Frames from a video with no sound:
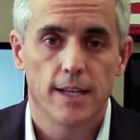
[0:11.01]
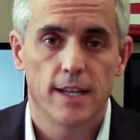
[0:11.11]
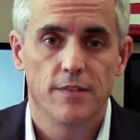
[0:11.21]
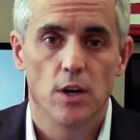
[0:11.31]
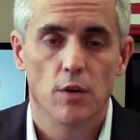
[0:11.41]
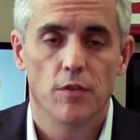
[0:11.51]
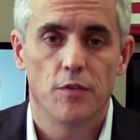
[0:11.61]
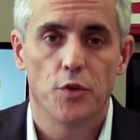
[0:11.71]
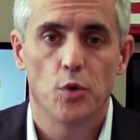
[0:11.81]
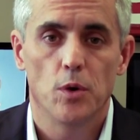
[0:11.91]
and give an
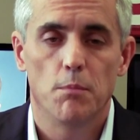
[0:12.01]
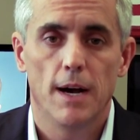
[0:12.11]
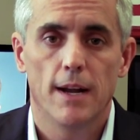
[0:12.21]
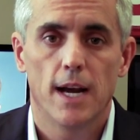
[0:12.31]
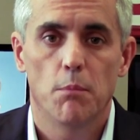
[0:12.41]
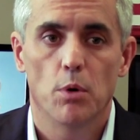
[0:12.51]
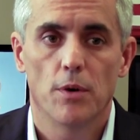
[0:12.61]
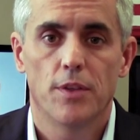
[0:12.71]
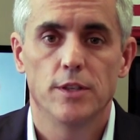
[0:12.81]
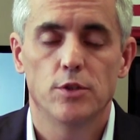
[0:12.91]
overview about how
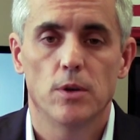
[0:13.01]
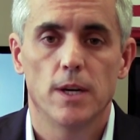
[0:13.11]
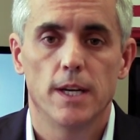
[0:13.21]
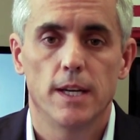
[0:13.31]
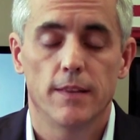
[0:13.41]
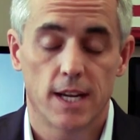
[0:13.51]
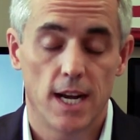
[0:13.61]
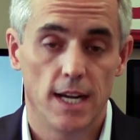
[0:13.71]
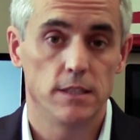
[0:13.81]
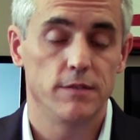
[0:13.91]
birth injury and the
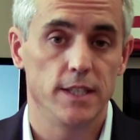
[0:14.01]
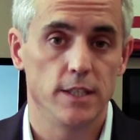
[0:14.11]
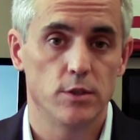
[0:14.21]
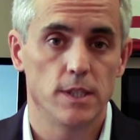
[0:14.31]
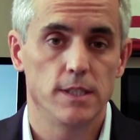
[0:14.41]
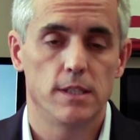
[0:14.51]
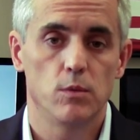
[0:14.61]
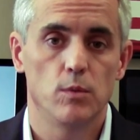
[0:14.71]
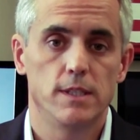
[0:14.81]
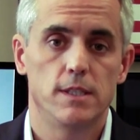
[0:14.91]
kinds of injuries that
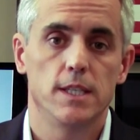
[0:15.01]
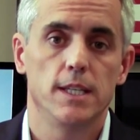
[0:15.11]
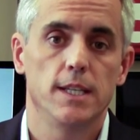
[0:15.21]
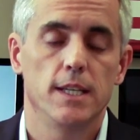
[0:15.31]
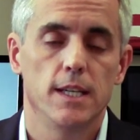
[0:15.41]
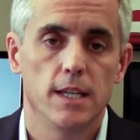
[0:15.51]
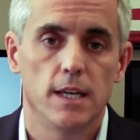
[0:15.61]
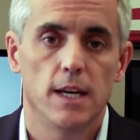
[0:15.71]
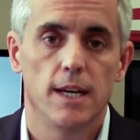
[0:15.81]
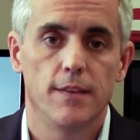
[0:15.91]
we see
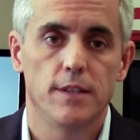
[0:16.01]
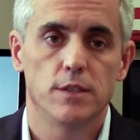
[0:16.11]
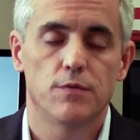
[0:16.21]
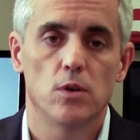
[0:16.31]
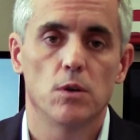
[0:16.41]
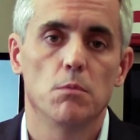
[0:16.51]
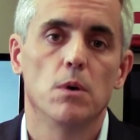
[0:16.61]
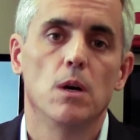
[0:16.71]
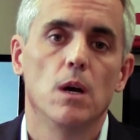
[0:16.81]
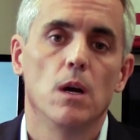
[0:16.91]
at this firm
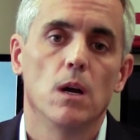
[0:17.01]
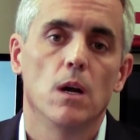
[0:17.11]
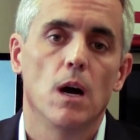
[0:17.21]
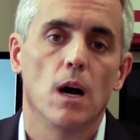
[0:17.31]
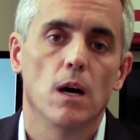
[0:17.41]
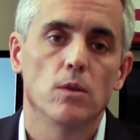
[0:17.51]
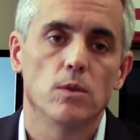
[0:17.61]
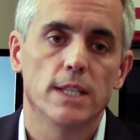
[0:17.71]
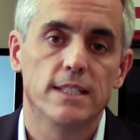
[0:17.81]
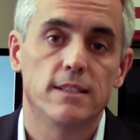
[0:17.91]

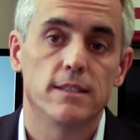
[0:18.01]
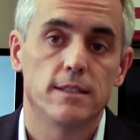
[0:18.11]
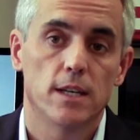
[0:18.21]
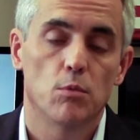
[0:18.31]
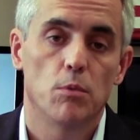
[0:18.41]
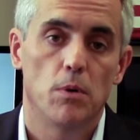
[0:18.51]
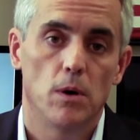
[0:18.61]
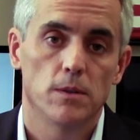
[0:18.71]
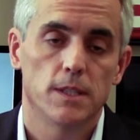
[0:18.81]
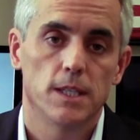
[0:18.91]
leads to cerebral
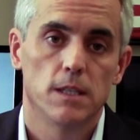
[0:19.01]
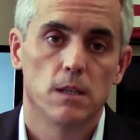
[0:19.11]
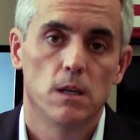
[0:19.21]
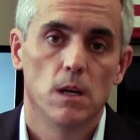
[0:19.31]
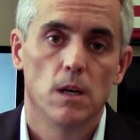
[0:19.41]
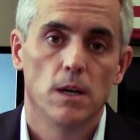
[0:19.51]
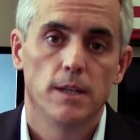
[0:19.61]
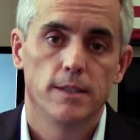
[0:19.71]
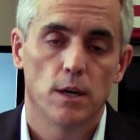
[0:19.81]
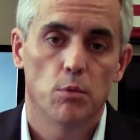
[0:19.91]
palsy.
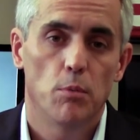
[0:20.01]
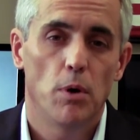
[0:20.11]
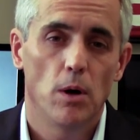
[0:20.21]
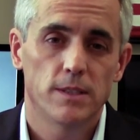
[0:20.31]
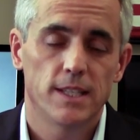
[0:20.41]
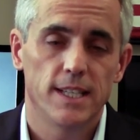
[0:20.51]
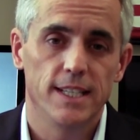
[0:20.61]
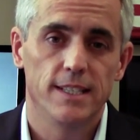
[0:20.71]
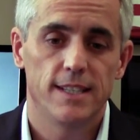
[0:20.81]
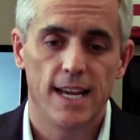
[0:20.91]
Cerebral palsy
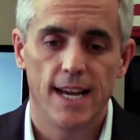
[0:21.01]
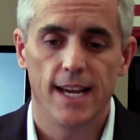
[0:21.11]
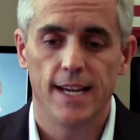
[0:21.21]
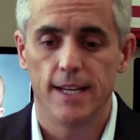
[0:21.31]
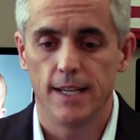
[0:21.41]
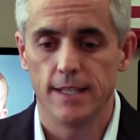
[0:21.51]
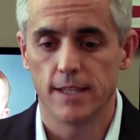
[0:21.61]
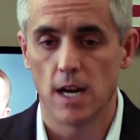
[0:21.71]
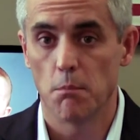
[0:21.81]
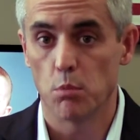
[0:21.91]
is
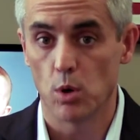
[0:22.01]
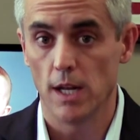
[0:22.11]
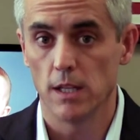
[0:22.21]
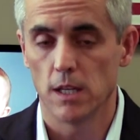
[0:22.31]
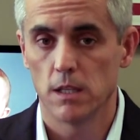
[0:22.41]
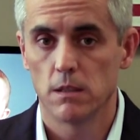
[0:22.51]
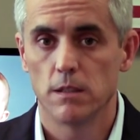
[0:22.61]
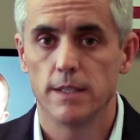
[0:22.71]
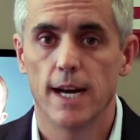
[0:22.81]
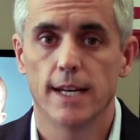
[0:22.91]
an umbrella
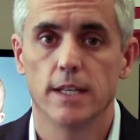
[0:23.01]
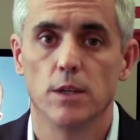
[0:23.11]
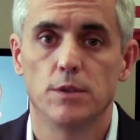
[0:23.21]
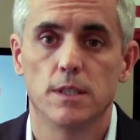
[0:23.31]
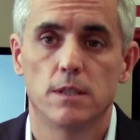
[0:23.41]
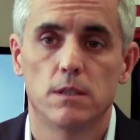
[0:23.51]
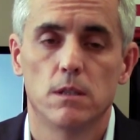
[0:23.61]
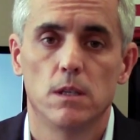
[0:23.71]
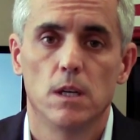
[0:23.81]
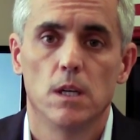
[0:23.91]
diagnosis.